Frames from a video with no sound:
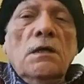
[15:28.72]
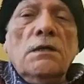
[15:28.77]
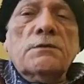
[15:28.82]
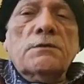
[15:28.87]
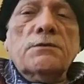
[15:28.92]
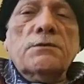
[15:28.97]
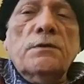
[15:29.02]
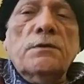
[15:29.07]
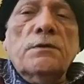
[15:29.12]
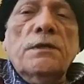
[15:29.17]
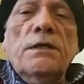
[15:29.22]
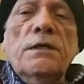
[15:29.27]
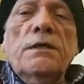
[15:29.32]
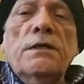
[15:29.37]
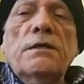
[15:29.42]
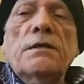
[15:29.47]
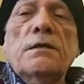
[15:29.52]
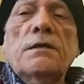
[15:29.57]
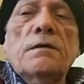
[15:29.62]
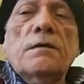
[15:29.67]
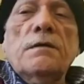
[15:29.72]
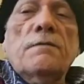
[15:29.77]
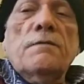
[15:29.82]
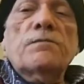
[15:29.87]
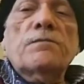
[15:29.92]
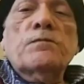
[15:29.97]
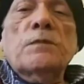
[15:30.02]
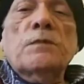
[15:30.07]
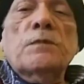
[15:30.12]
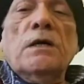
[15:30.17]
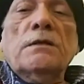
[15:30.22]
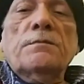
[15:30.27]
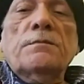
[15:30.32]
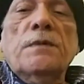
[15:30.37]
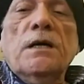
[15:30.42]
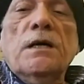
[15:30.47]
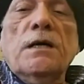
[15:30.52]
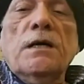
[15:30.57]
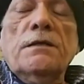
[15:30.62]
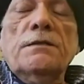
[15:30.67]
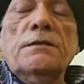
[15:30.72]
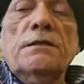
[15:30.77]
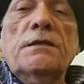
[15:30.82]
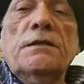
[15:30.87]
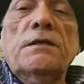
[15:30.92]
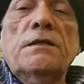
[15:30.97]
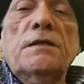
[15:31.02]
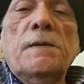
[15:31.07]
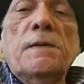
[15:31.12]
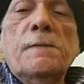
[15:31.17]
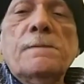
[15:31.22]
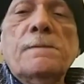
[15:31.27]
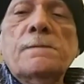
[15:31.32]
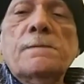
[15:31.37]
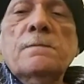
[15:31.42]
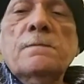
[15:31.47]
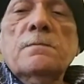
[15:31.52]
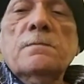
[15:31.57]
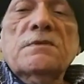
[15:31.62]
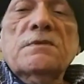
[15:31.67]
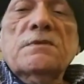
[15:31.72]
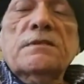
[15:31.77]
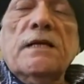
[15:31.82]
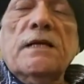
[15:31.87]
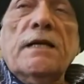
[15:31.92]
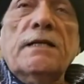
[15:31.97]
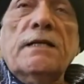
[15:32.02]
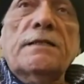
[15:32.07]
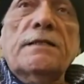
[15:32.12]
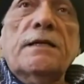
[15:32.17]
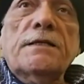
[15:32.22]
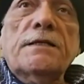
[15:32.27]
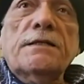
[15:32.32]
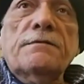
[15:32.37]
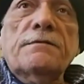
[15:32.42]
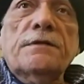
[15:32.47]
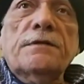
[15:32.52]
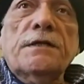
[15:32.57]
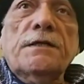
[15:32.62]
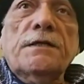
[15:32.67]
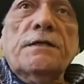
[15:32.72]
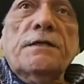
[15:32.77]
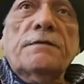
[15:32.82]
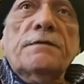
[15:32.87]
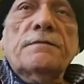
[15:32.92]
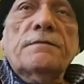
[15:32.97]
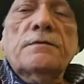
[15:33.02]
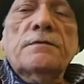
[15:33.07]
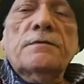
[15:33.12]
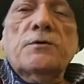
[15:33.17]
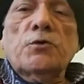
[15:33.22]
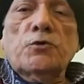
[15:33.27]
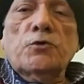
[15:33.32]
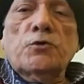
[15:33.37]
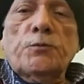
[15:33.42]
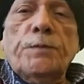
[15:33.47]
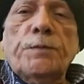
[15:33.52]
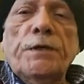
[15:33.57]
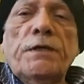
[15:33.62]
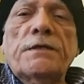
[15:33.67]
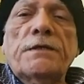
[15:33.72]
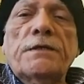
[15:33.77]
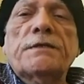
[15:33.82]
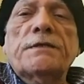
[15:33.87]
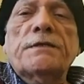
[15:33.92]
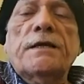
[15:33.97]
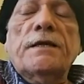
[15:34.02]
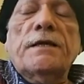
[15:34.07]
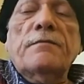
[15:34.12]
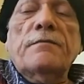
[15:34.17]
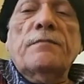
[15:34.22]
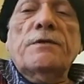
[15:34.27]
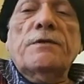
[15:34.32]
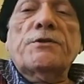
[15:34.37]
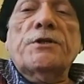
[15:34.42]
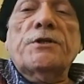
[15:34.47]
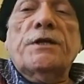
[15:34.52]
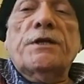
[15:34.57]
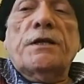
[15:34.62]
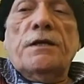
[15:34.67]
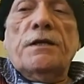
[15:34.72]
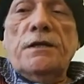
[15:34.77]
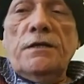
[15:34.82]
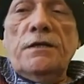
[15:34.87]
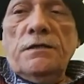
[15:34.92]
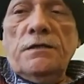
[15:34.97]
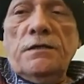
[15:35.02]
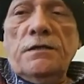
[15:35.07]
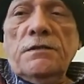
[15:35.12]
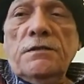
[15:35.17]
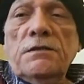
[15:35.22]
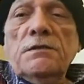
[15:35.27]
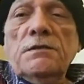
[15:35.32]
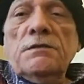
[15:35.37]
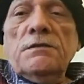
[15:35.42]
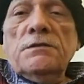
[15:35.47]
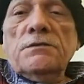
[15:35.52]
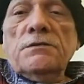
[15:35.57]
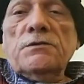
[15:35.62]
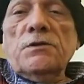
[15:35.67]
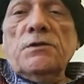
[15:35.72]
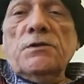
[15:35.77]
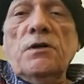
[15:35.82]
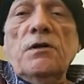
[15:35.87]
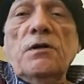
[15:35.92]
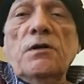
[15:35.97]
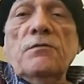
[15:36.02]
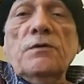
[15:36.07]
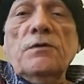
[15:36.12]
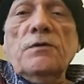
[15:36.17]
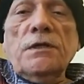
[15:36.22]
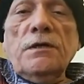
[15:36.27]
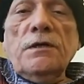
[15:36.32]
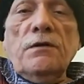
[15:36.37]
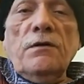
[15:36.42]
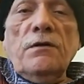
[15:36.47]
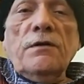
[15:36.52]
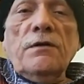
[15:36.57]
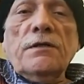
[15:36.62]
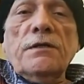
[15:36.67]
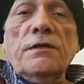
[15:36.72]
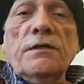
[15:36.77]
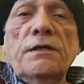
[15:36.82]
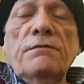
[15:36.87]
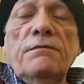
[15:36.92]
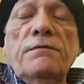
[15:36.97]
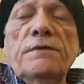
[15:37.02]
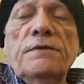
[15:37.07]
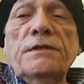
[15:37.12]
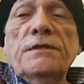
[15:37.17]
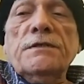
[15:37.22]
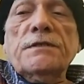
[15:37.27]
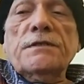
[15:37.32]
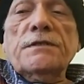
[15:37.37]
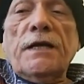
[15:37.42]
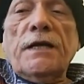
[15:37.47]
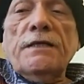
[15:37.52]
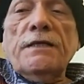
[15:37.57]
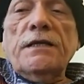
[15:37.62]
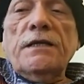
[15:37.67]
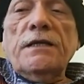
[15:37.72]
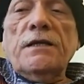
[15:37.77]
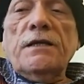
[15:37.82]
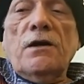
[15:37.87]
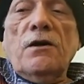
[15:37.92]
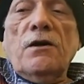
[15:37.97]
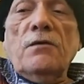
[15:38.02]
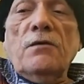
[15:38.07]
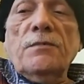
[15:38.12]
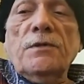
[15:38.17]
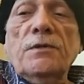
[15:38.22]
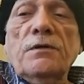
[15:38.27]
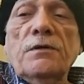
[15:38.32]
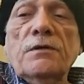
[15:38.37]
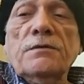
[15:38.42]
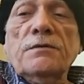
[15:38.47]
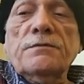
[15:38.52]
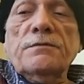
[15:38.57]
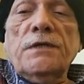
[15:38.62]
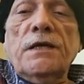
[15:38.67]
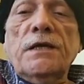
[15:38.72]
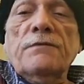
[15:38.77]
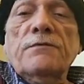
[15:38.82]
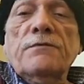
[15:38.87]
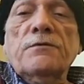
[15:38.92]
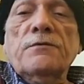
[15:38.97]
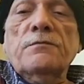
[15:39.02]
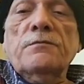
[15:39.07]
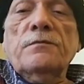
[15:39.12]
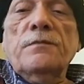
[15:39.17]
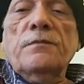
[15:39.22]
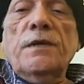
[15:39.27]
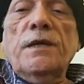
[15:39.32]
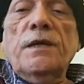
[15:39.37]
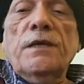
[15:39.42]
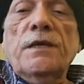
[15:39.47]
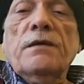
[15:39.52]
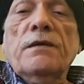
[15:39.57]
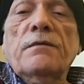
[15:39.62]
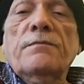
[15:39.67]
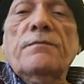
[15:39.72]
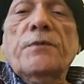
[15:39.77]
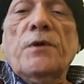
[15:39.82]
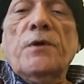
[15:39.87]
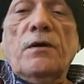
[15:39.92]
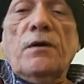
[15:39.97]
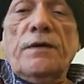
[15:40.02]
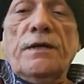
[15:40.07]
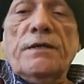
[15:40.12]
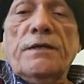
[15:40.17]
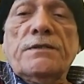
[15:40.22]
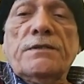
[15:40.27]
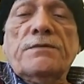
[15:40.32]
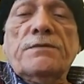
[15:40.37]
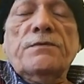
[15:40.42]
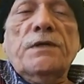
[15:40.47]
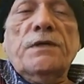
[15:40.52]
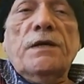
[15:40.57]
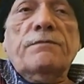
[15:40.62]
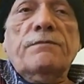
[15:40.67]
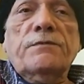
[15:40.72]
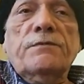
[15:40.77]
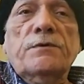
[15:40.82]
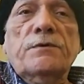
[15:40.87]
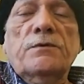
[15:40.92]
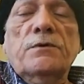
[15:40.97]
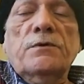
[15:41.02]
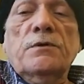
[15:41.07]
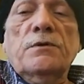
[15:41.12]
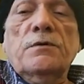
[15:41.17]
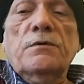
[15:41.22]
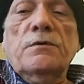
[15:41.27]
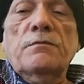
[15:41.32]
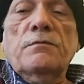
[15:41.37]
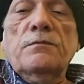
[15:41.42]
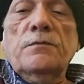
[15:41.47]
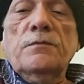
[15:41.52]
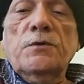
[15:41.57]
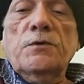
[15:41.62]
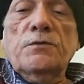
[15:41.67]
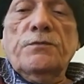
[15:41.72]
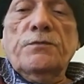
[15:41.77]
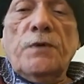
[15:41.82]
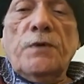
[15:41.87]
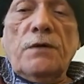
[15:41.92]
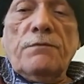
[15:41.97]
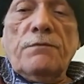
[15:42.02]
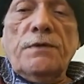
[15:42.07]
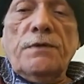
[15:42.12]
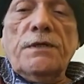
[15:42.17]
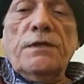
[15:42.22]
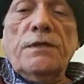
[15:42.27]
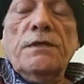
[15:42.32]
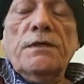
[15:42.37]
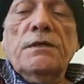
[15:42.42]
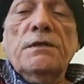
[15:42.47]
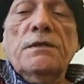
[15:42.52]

Actually, Mahatma Gandhi said that even a toothpick is a machine. So we cannot live with this idea now because we have to make progress. We have to move forward.